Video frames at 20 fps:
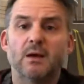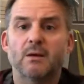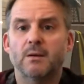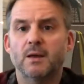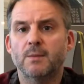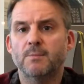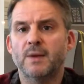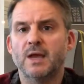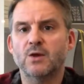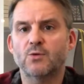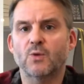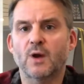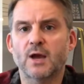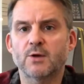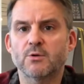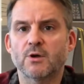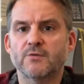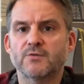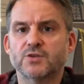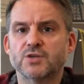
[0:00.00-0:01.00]
It may
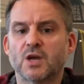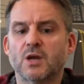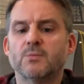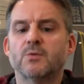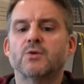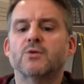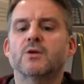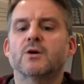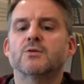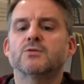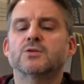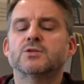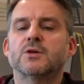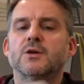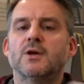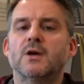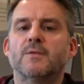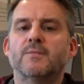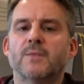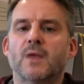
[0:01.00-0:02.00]
wear over time, who knows.
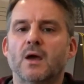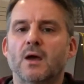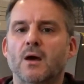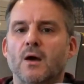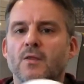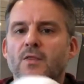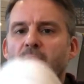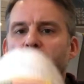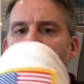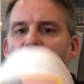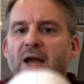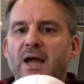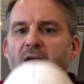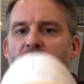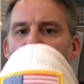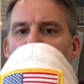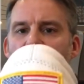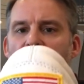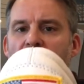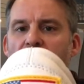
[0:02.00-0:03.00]
Uh, on the
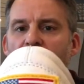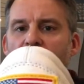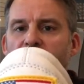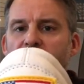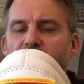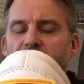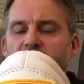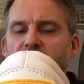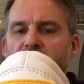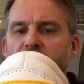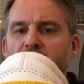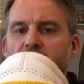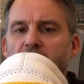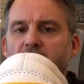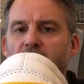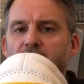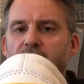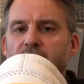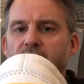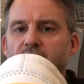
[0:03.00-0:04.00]
back, we have the,
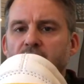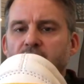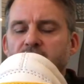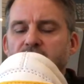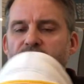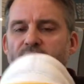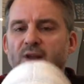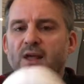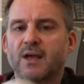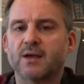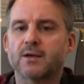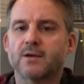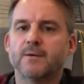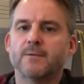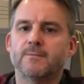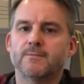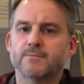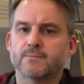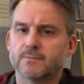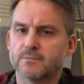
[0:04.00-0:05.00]
uh, the US flag,
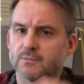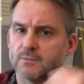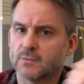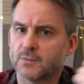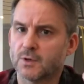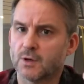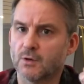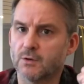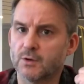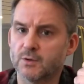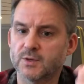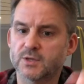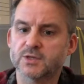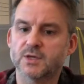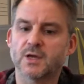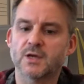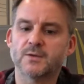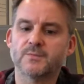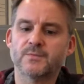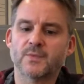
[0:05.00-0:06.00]
go
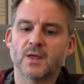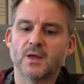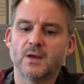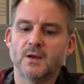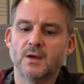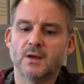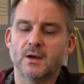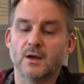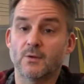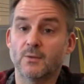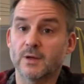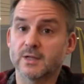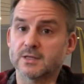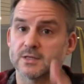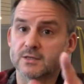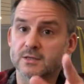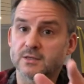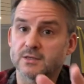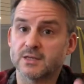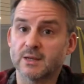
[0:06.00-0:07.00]
USA. Uh, well
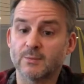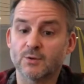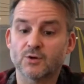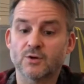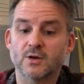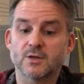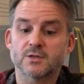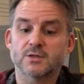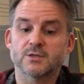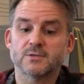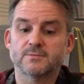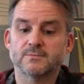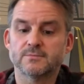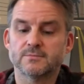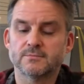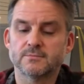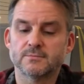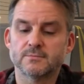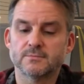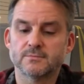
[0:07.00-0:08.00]
done to the Democrats.
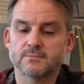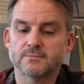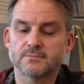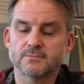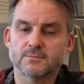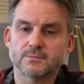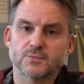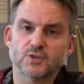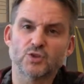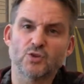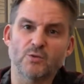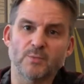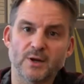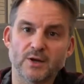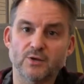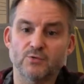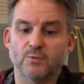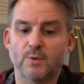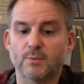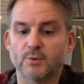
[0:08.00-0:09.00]
Sorry
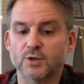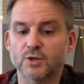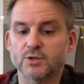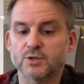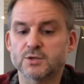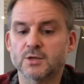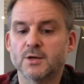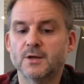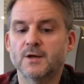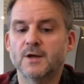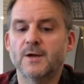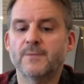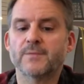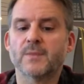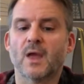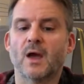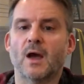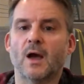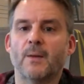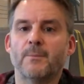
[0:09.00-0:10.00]
about you Republicans.
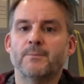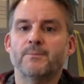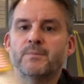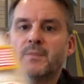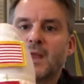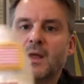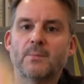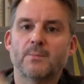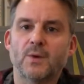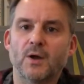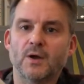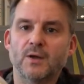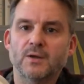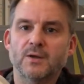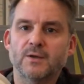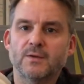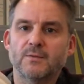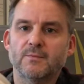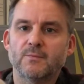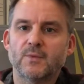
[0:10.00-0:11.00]
Um,
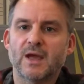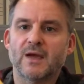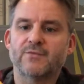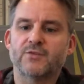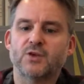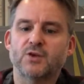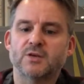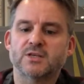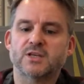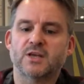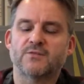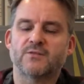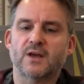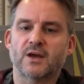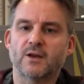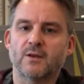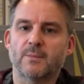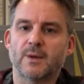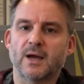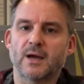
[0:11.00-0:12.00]
but we have the USA
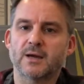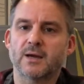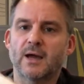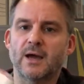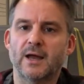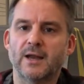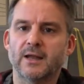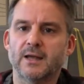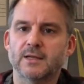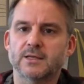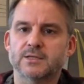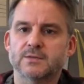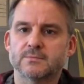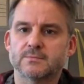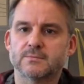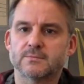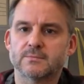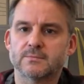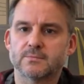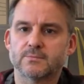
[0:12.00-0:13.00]
flag on the back and it
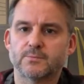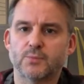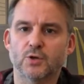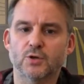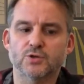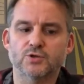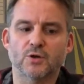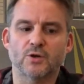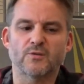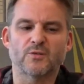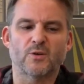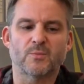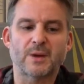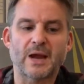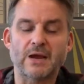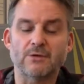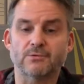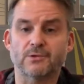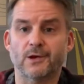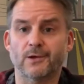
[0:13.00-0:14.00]
pulls off.
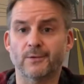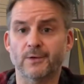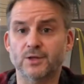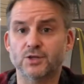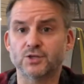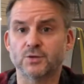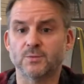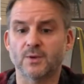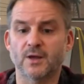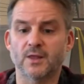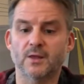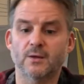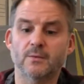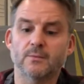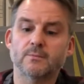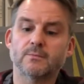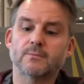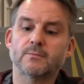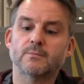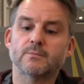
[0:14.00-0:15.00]
apparently I read somewhere
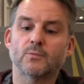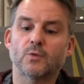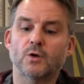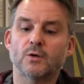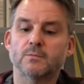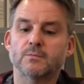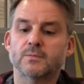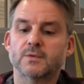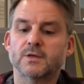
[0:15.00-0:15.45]
that what